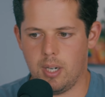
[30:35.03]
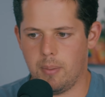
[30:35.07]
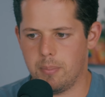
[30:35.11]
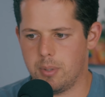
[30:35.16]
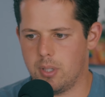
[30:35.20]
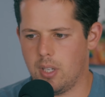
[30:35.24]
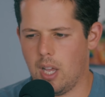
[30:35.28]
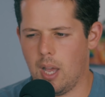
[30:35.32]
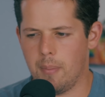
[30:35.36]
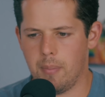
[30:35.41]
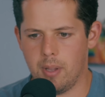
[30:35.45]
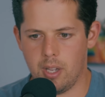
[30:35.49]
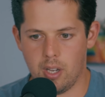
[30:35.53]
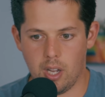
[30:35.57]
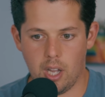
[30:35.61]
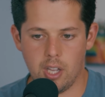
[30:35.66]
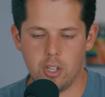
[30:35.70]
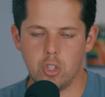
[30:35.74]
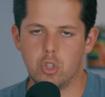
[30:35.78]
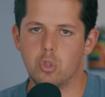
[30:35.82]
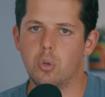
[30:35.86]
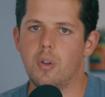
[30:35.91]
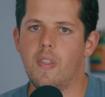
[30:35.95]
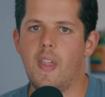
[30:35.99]
I'm I mean I
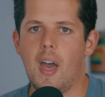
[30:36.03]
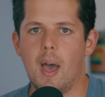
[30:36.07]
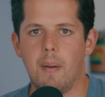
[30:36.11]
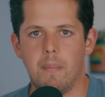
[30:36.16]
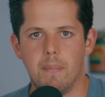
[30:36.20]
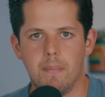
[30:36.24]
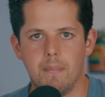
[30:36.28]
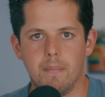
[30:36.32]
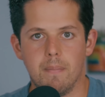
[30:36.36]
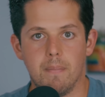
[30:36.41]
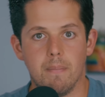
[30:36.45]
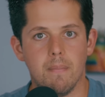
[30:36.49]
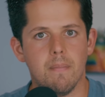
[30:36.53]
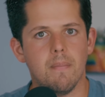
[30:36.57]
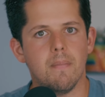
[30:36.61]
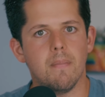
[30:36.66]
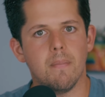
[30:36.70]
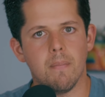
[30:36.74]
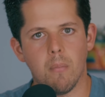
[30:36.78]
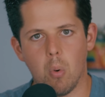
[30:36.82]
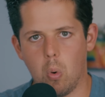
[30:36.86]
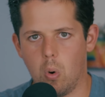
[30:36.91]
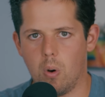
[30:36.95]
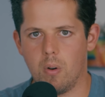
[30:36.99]
enjoy that
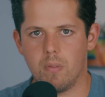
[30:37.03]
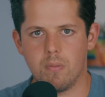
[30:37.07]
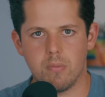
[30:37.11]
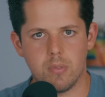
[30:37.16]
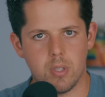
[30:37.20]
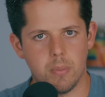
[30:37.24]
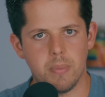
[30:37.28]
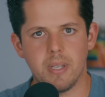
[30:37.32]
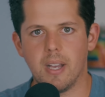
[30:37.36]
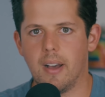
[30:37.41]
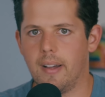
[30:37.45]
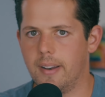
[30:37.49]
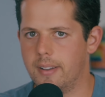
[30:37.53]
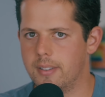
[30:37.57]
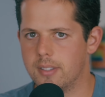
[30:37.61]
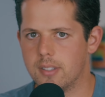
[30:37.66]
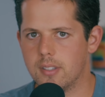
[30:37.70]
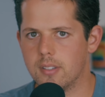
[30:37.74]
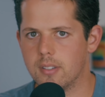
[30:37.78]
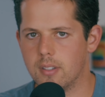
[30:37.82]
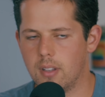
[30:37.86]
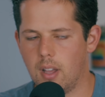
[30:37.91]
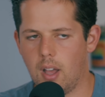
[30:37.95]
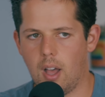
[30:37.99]
more, to be
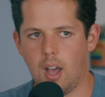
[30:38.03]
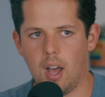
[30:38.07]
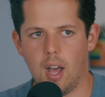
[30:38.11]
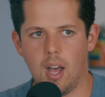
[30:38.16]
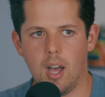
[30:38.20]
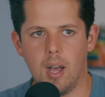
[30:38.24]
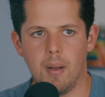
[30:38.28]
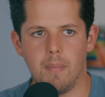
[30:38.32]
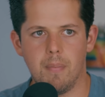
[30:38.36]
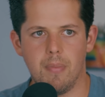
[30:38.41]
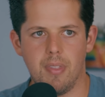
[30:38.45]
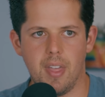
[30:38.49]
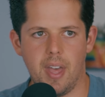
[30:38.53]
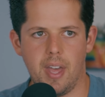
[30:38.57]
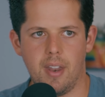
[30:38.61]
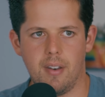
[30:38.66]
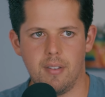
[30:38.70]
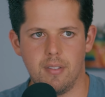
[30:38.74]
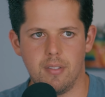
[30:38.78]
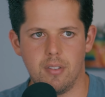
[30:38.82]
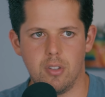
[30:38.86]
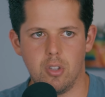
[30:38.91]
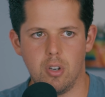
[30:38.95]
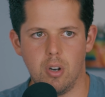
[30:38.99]
honest, um,
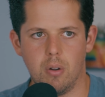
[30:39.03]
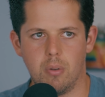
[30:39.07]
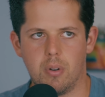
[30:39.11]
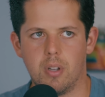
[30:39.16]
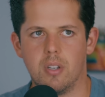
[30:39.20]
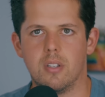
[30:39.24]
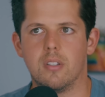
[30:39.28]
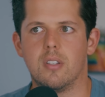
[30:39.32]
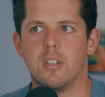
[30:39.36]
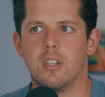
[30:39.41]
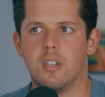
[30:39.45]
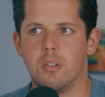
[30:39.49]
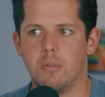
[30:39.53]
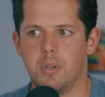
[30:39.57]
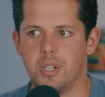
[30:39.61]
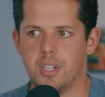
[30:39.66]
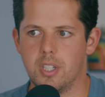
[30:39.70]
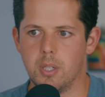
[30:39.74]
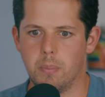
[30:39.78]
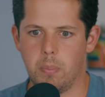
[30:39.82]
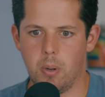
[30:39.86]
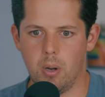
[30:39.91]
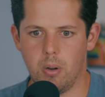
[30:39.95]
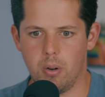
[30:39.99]
than you know continuing
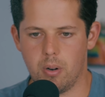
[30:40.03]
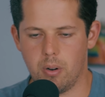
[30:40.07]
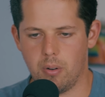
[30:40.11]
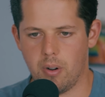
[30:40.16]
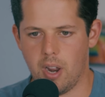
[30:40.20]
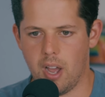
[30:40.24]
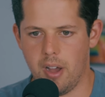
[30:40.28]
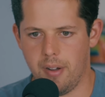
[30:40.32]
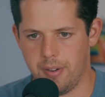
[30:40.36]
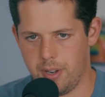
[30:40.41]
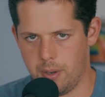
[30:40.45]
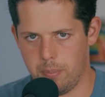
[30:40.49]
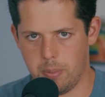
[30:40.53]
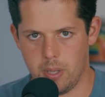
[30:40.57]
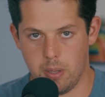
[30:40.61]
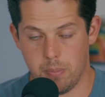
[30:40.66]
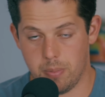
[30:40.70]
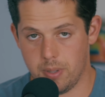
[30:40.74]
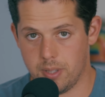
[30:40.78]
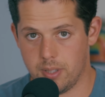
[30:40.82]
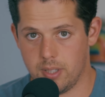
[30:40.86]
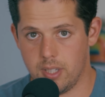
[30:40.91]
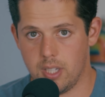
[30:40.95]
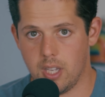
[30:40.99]
to poke around in
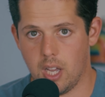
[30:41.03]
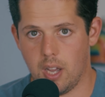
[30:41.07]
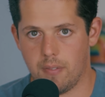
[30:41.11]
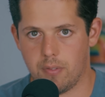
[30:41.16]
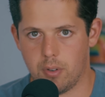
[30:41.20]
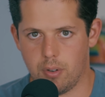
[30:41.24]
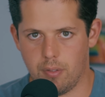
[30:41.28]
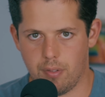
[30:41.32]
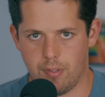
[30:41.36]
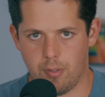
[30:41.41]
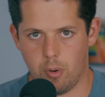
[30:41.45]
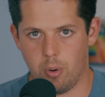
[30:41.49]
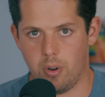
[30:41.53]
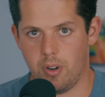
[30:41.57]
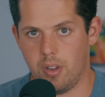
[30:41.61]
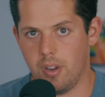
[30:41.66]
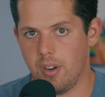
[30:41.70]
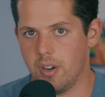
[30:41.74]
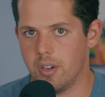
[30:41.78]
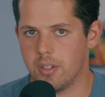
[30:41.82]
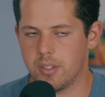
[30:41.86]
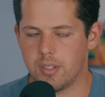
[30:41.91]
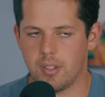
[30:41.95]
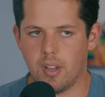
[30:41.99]
PPC after four
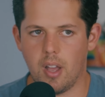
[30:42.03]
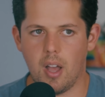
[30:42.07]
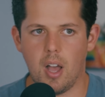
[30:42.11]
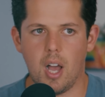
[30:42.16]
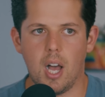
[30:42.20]
years.